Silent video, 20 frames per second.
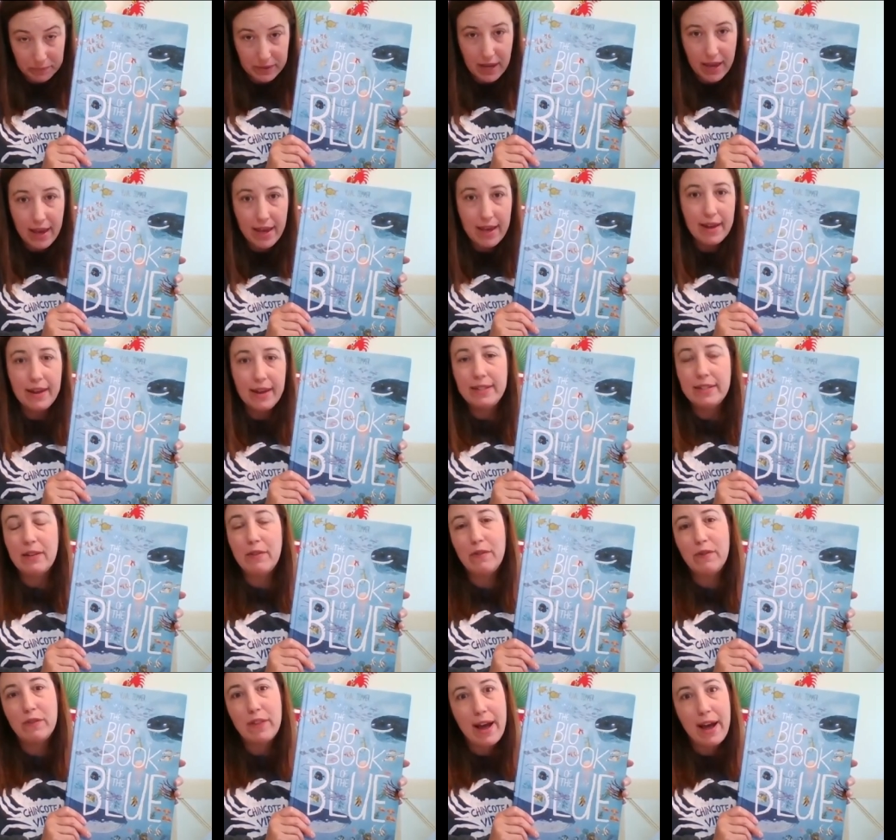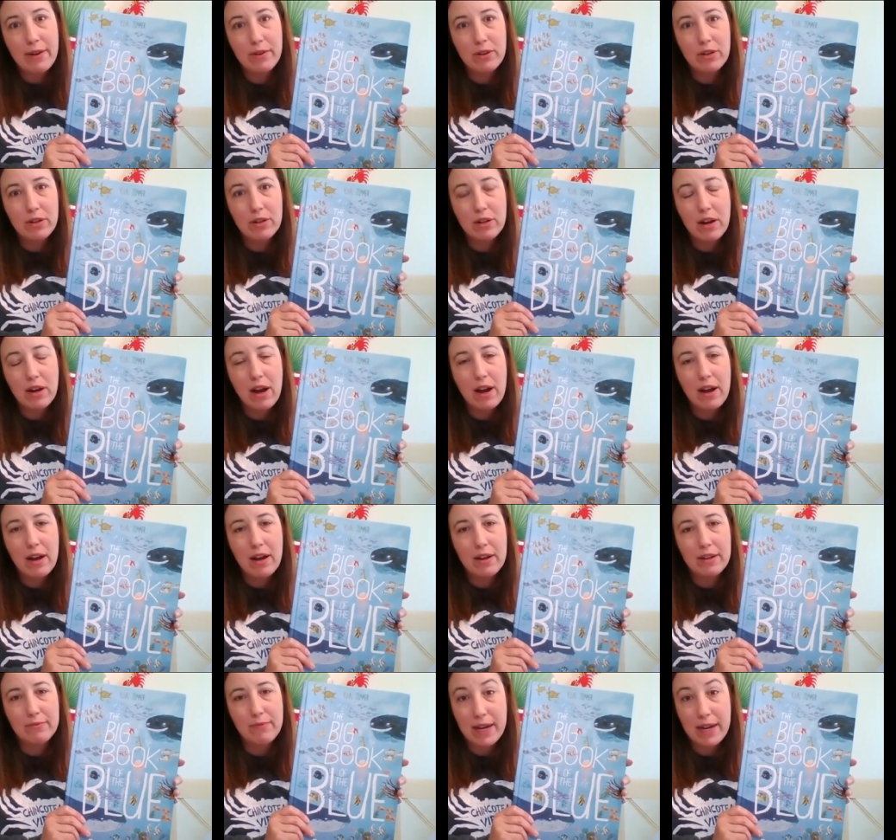And I did a flower
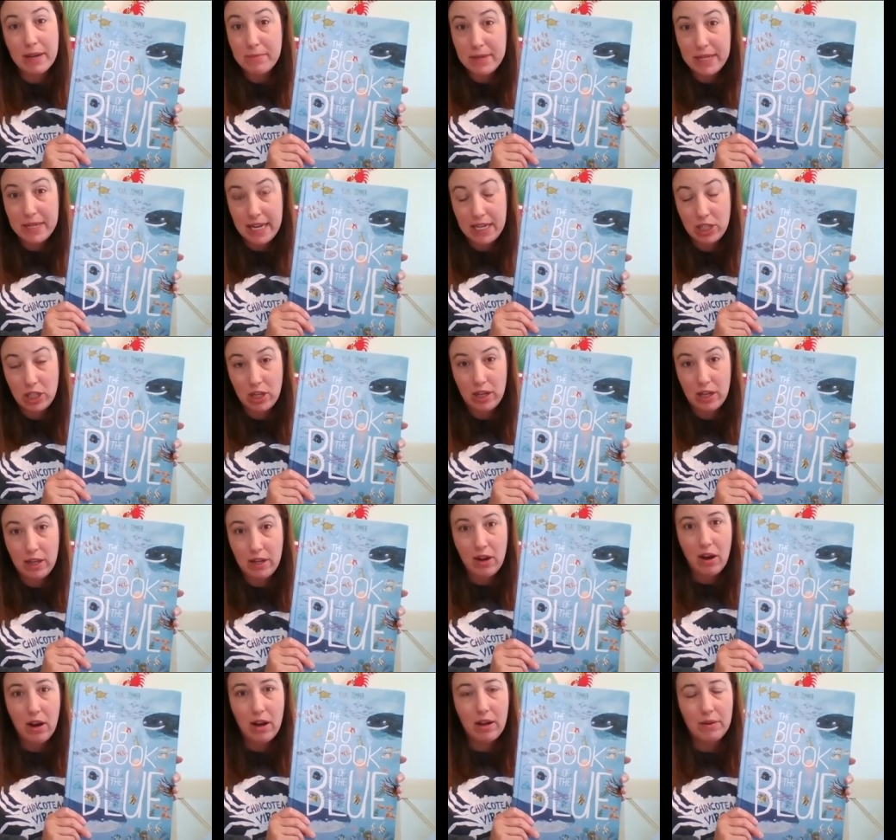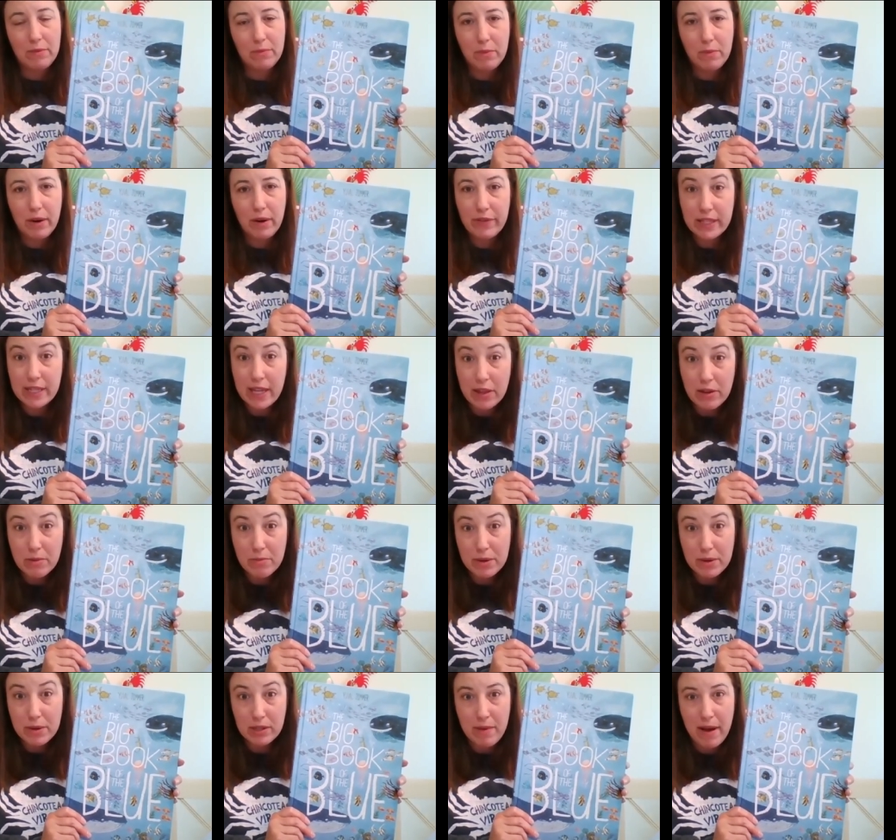uh, recommendation on one of his other
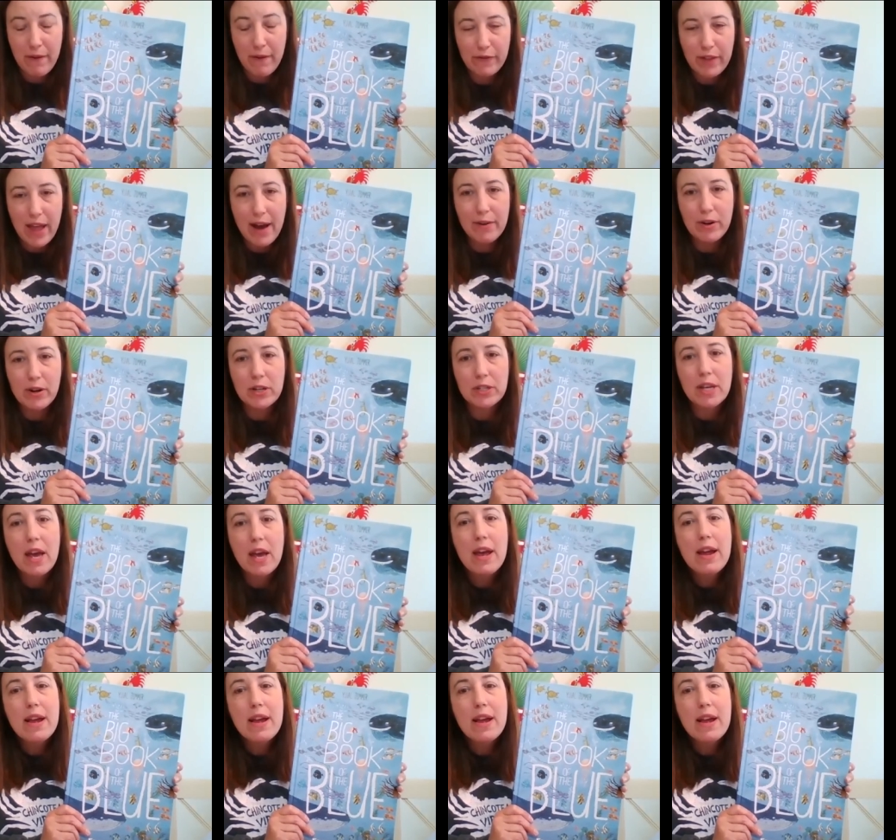books about flowers.